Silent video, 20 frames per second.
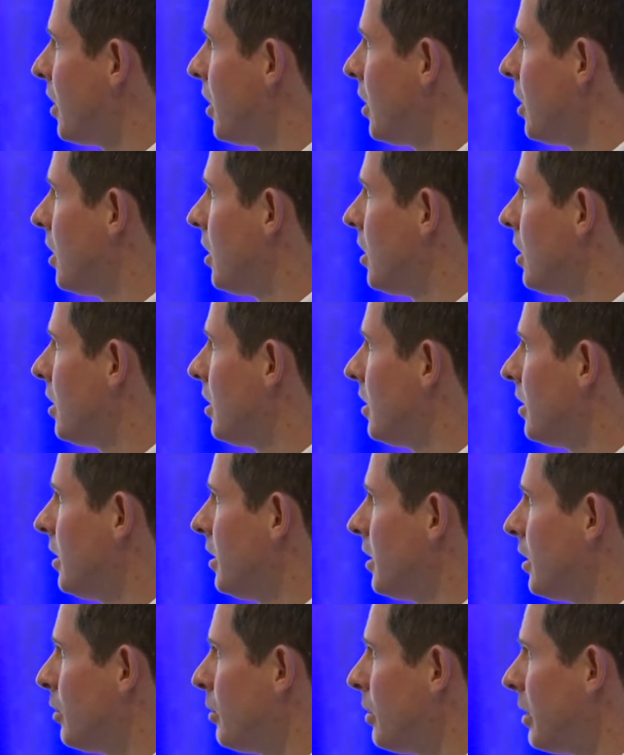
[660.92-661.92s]
are,
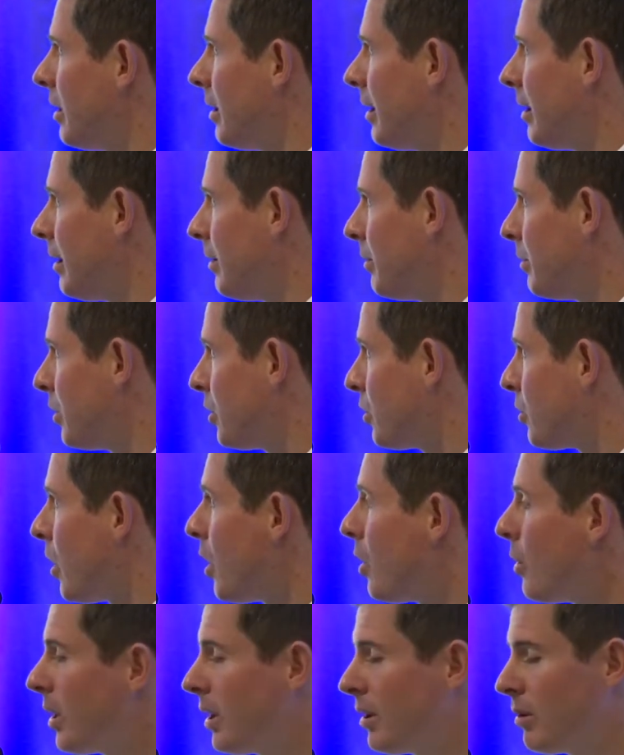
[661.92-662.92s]

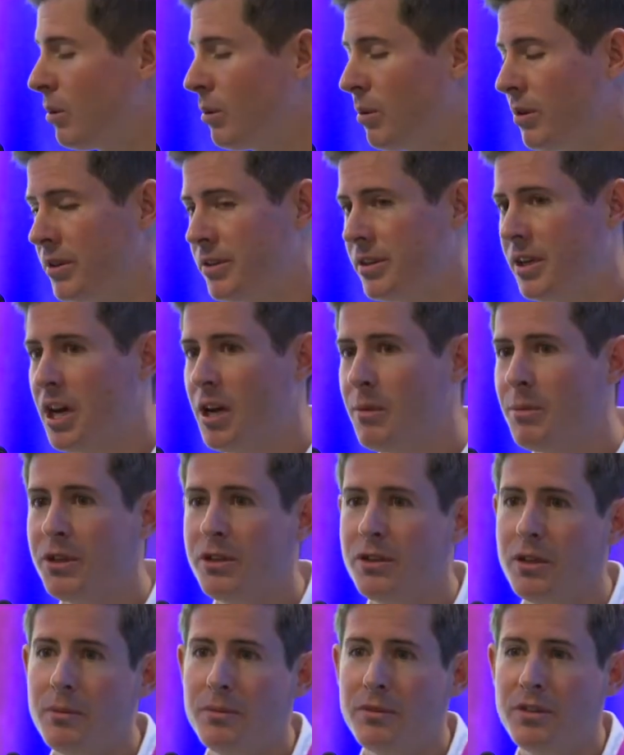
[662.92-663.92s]
growing all the time in
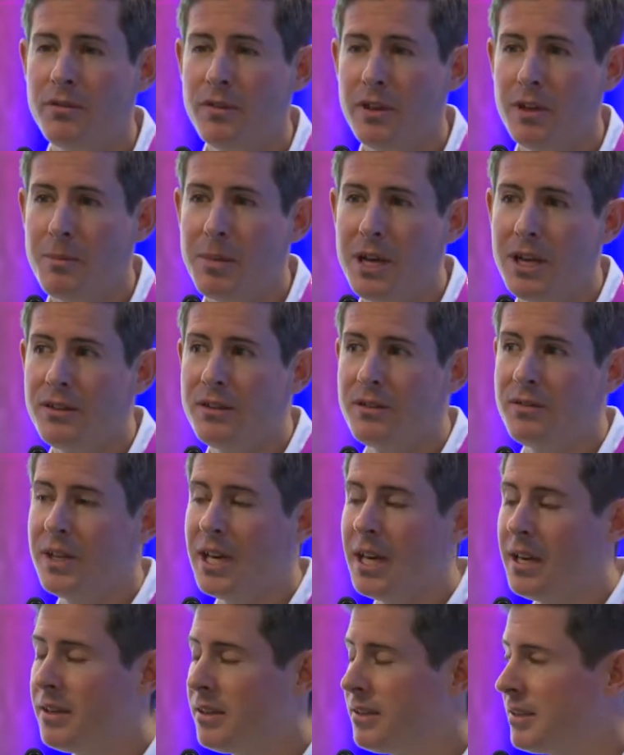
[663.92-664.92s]
terms of the amount of
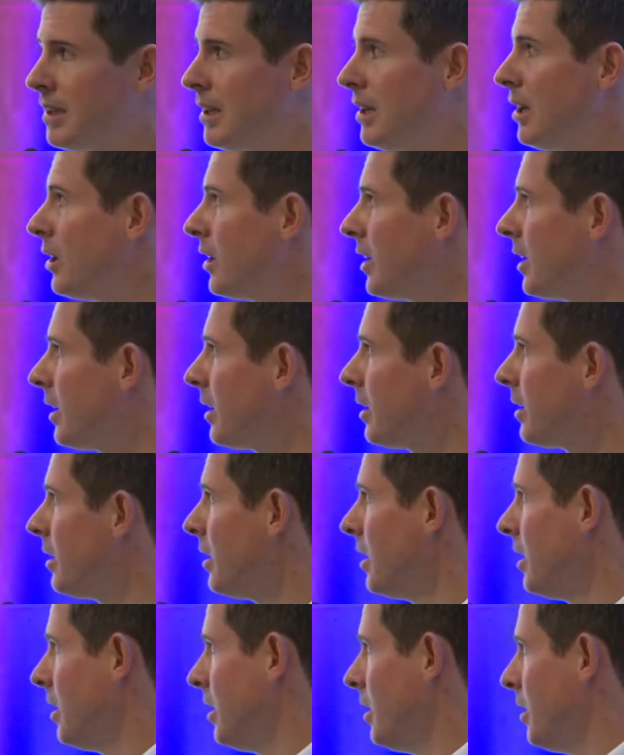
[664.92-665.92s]
candidates looking
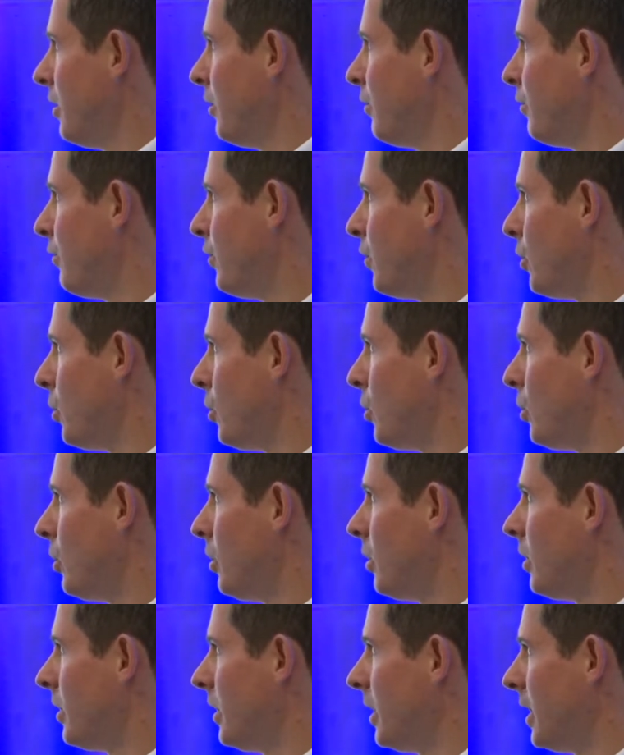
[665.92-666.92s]
for
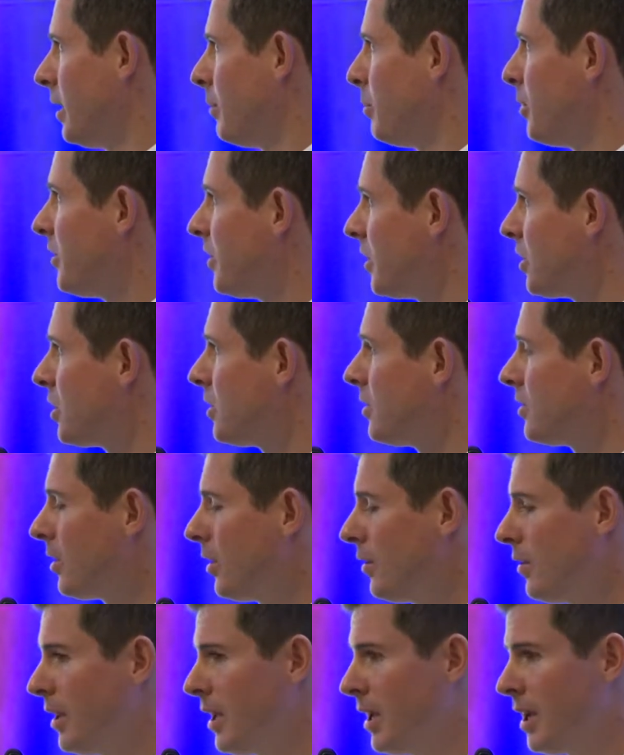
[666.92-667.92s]
positions
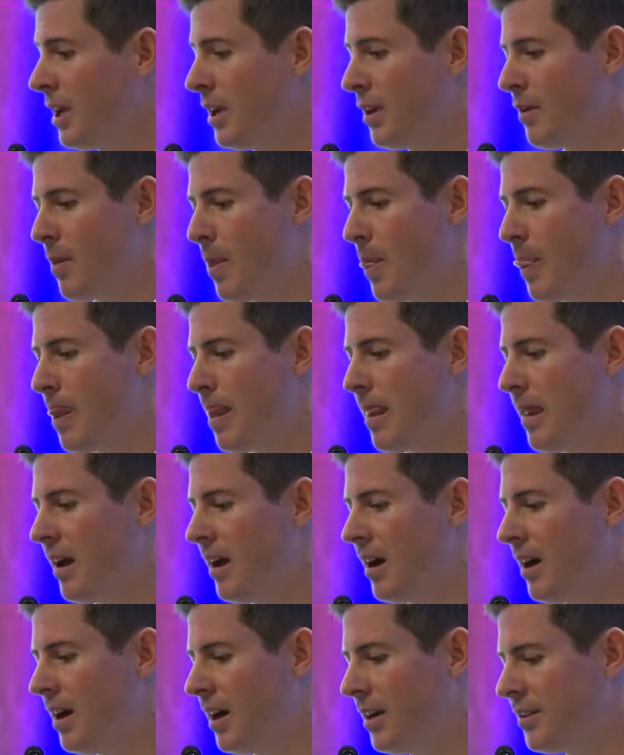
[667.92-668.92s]
on there.
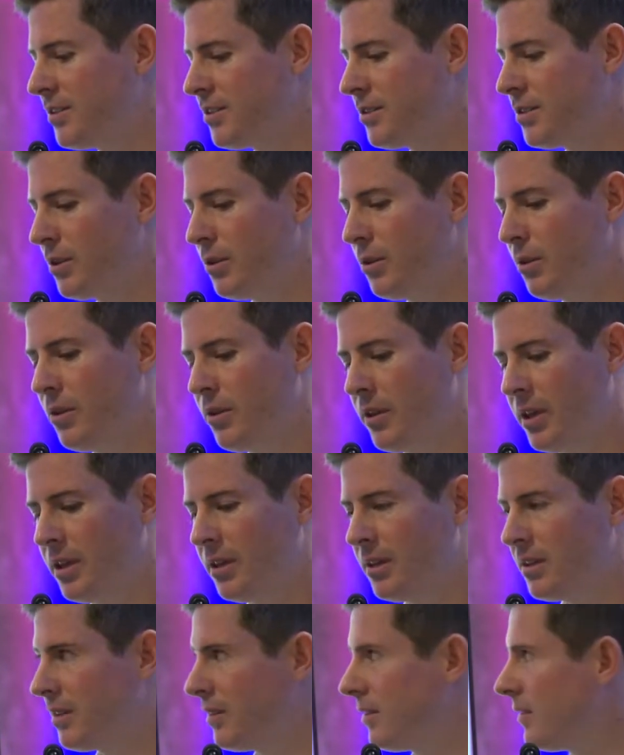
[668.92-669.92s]
I still
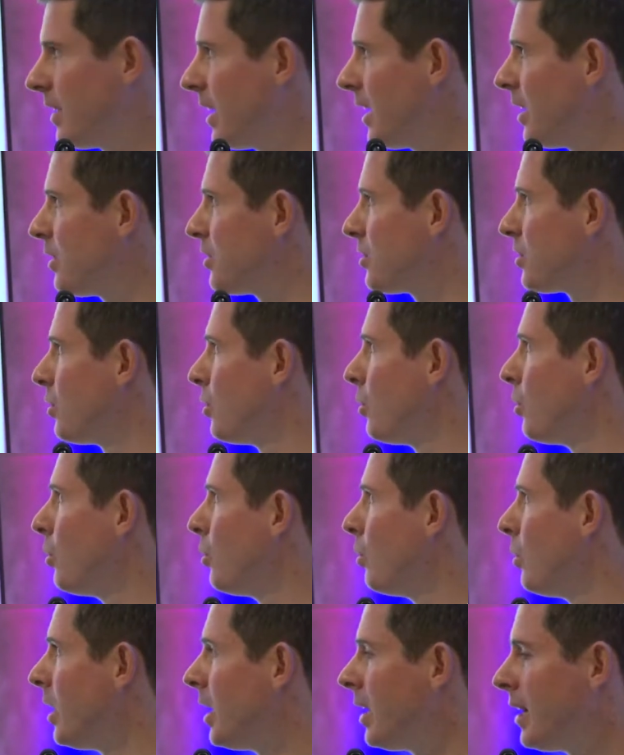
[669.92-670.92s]
think that
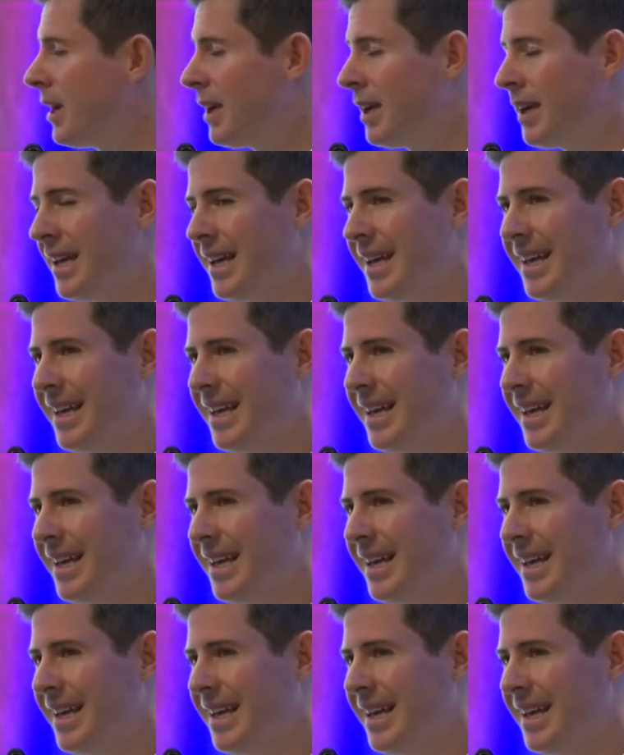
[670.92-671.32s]
where